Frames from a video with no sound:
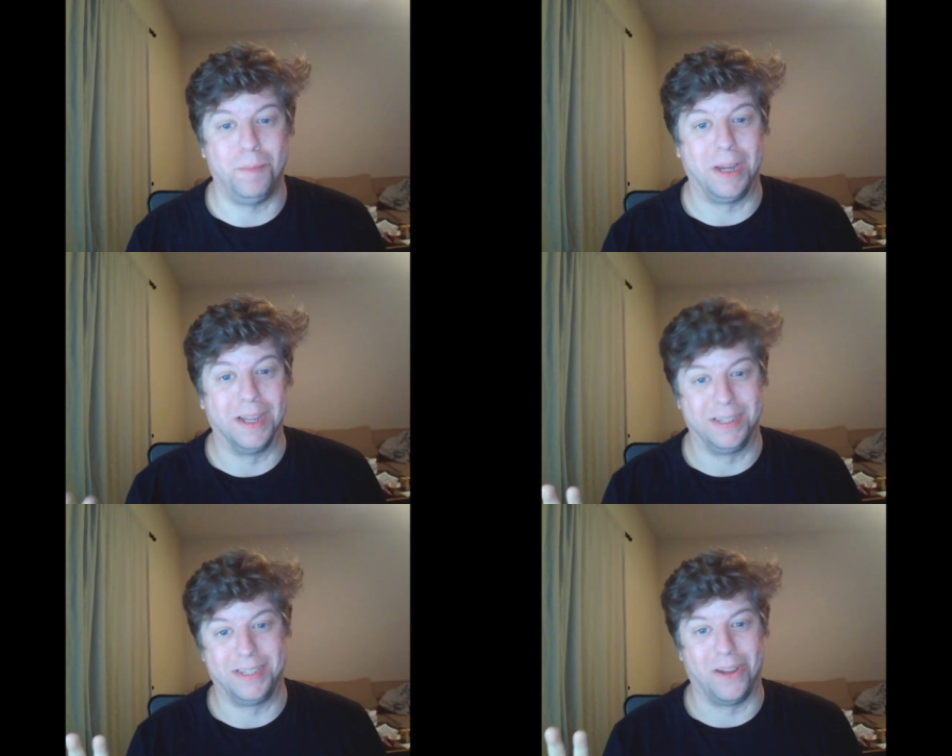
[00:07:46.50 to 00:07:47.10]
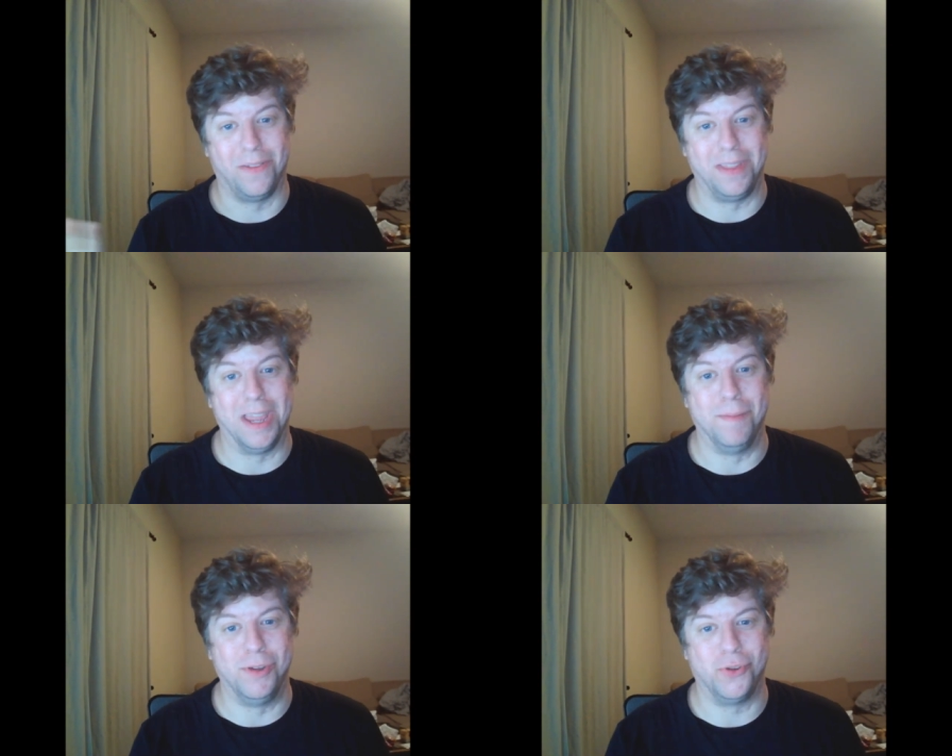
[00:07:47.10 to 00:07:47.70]
because the
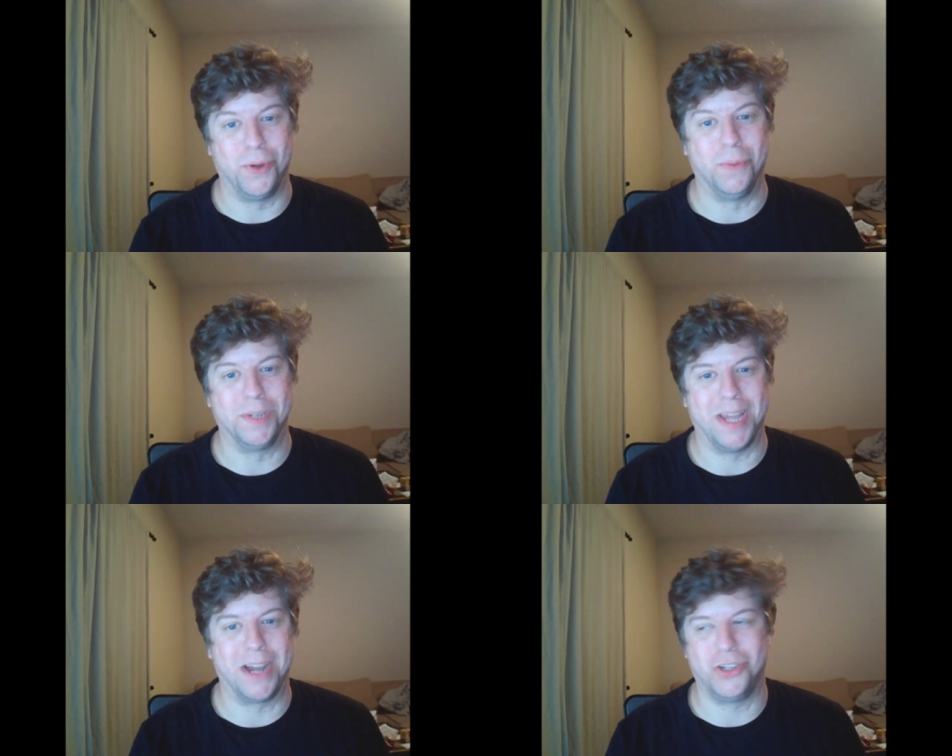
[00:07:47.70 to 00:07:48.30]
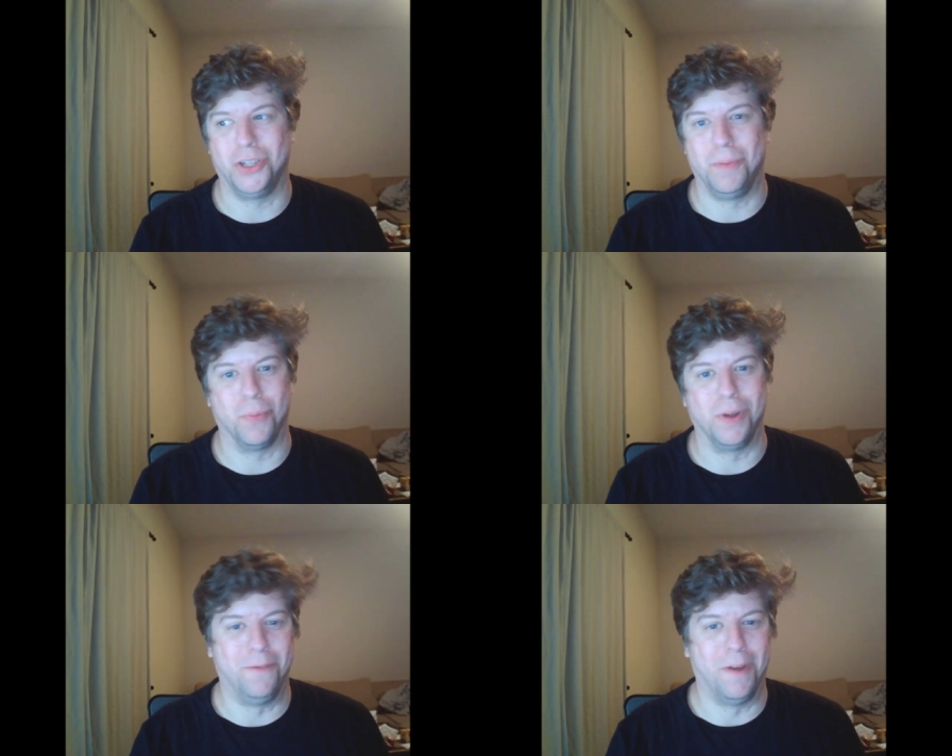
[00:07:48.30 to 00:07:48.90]
imagery was actually
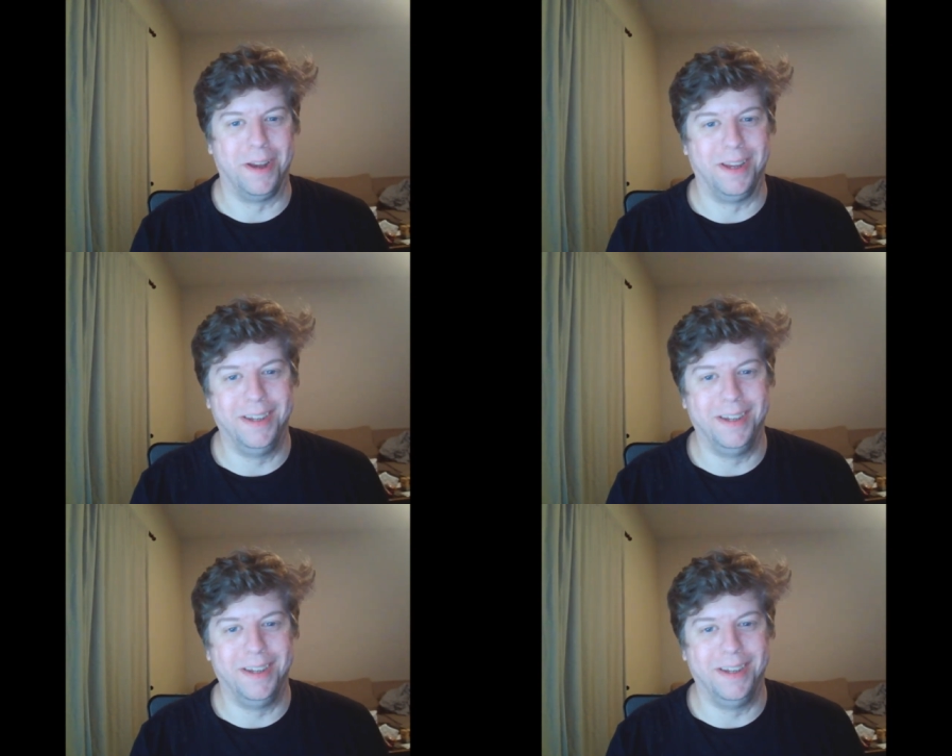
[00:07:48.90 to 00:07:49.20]
pretty funny.